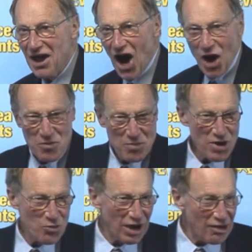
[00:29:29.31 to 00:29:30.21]
I remember
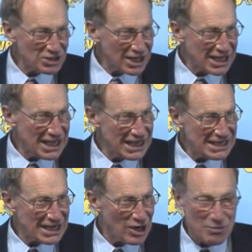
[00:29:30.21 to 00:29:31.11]
when I was a kid,
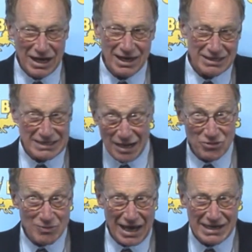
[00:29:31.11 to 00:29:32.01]
I come
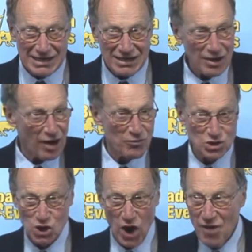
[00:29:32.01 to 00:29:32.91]
from London, I'm
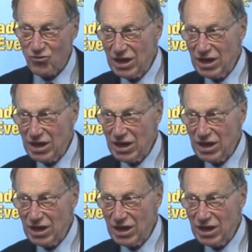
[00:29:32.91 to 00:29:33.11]
sure I